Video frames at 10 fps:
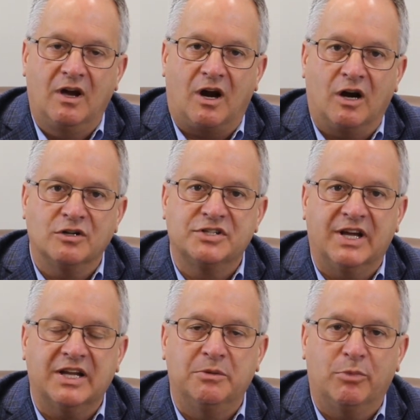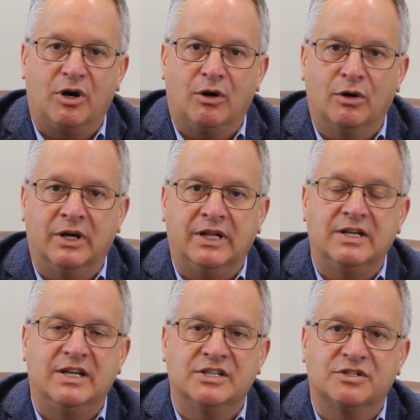Our second priority
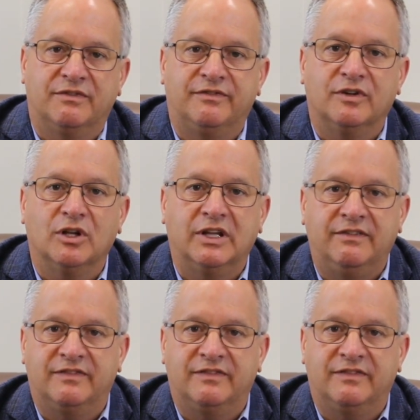is to fully